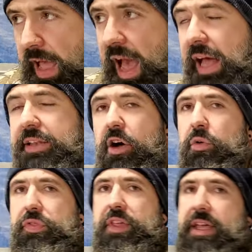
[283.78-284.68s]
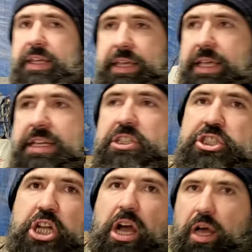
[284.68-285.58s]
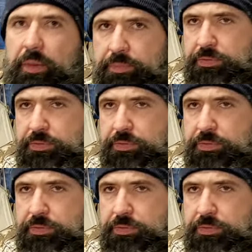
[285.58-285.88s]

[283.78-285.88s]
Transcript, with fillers: I don't think any shop